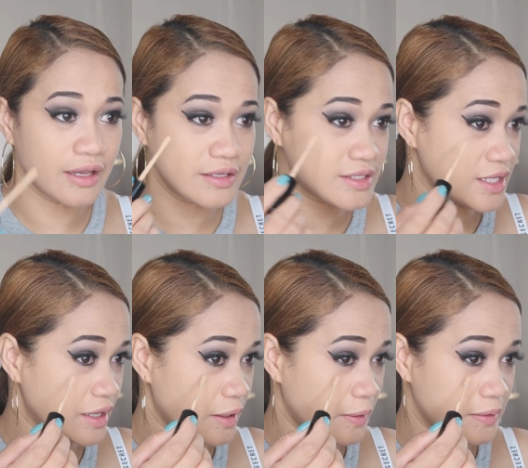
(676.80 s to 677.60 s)
eyes.
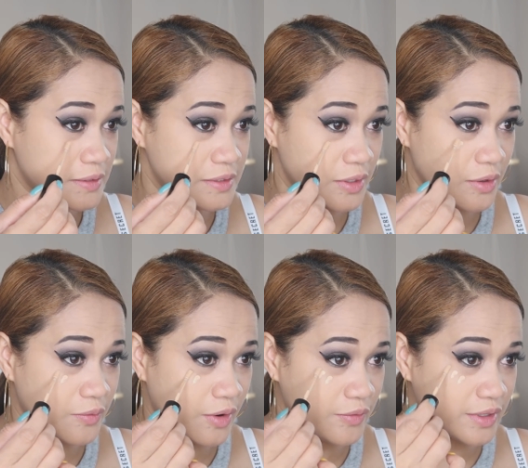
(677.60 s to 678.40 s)

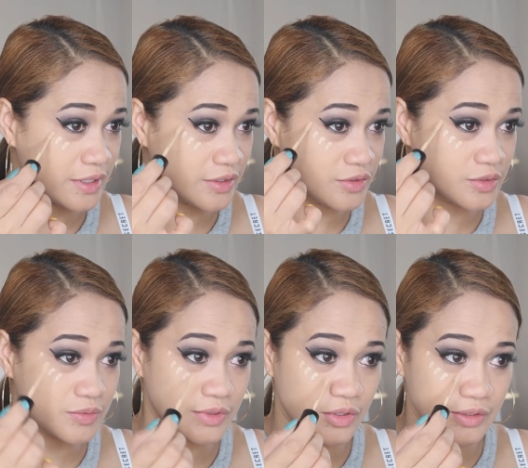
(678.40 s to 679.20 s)
So what we're going to
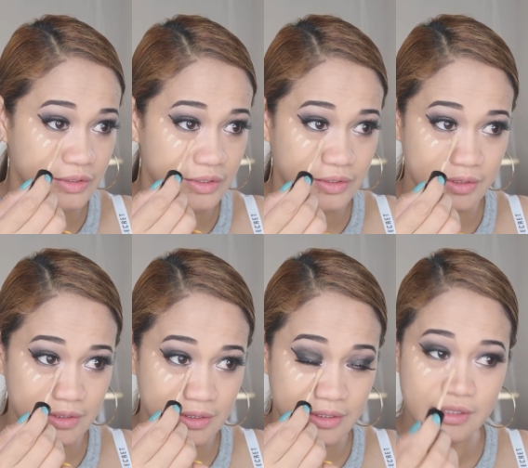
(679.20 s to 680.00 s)
use, we're going to
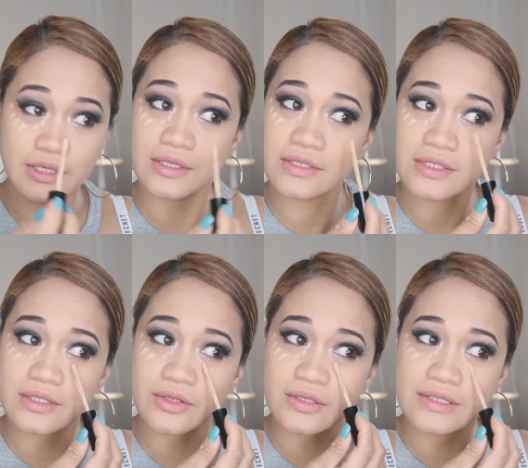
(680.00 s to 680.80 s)
use
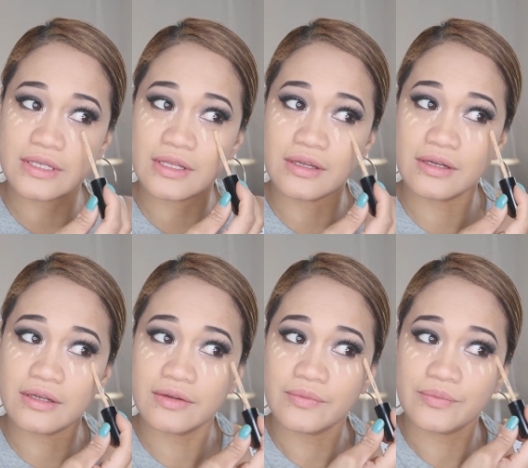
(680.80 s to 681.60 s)
this
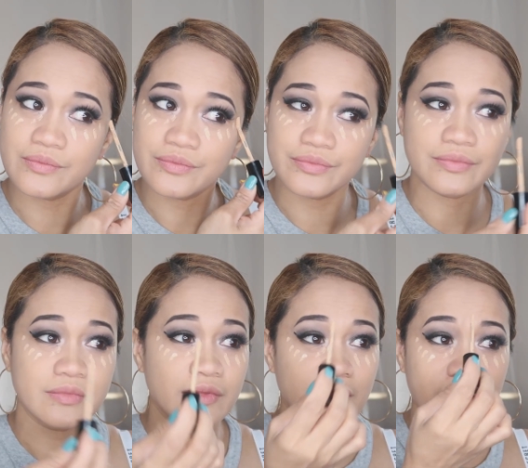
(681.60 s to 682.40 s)
concealer
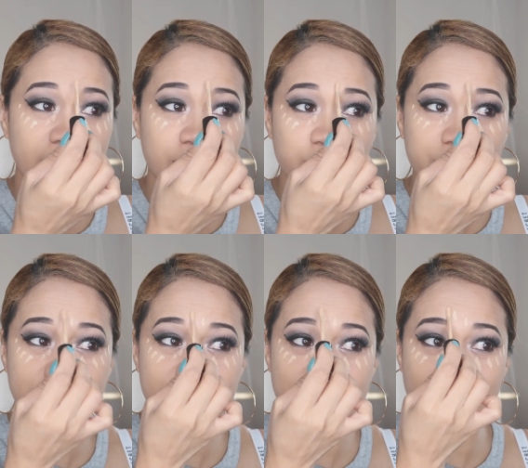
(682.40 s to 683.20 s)
and
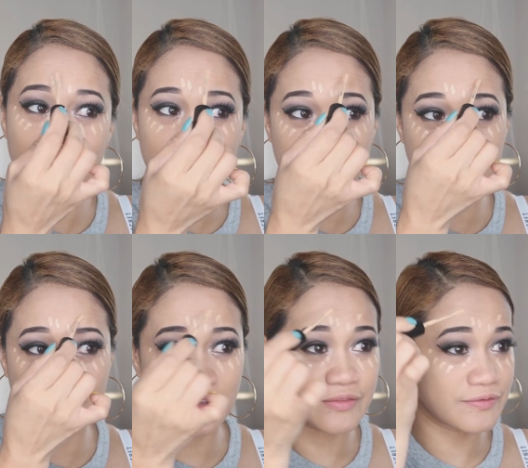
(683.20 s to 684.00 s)
we just go
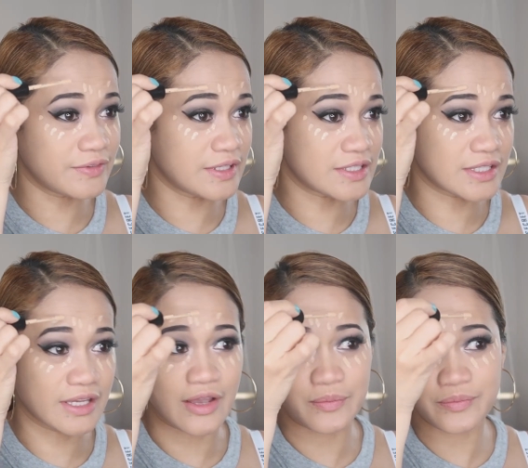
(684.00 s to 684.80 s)
and
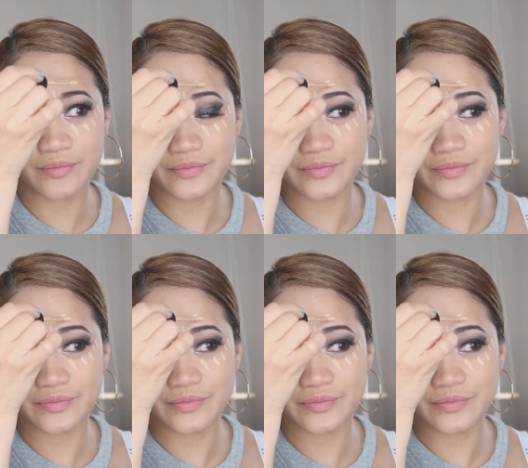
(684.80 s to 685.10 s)
finishing up